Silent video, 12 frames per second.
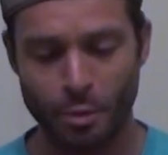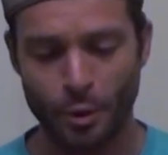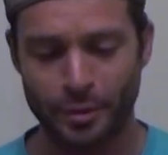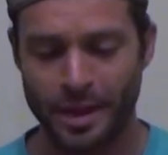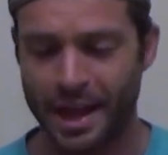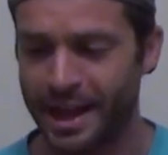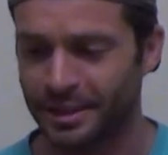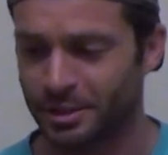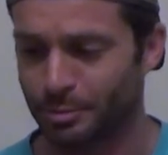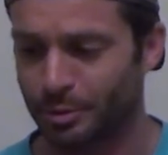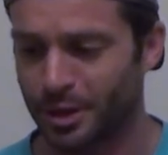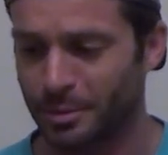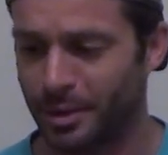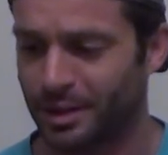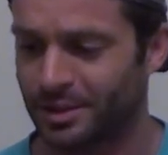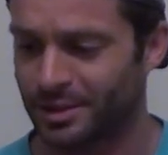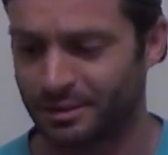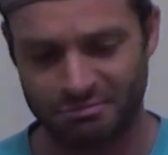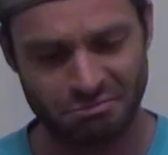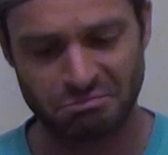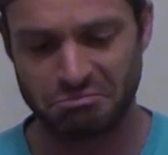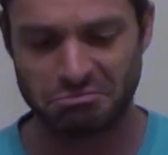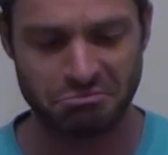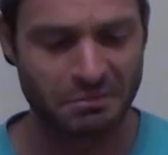both the heads are pretty much
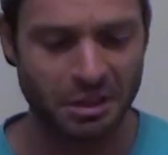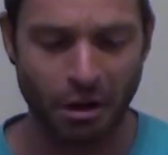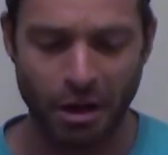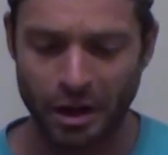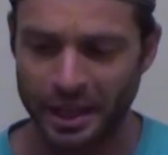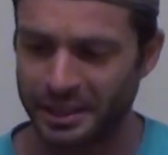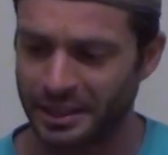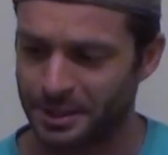gone.